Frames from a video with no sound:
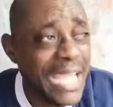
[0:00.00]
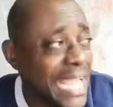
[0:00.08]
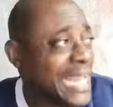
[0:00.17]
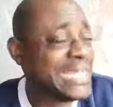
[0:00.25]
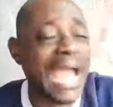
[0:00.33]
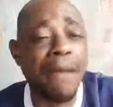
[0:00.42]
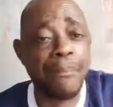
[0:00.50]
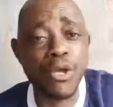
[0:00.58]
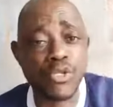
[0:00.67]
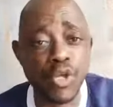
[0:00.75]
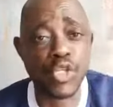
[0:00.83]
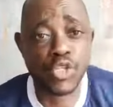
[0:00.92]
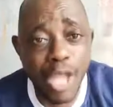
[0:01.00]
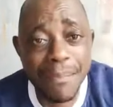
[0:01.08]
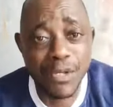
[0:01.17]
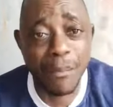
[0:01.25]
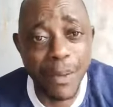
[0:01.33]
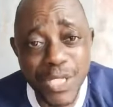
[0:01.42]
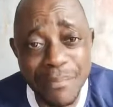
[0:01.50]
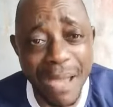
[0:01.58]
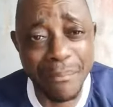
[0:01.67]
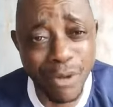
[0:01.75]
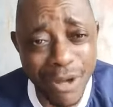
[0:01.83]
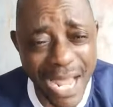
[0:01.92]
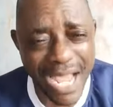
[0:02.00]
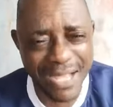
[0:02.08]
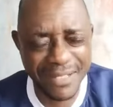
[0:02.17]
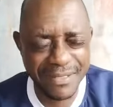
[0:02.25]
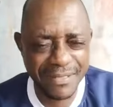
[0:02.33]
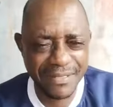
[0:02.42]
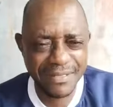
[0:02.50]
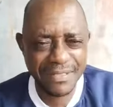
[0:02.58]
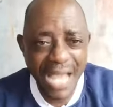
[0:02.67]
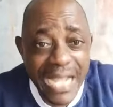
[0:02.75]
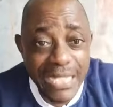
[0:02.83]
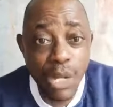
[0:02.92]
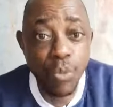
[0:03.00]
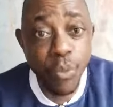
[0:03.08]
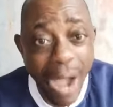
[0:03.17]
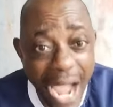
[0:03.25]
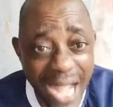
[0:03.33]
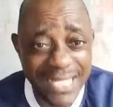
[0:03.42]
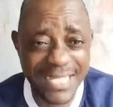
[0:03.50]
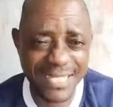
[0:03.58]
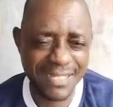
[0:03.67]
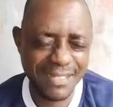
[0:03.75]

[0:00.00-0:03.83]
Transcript: He said, Apostle, stop supporting my brother. I said, what?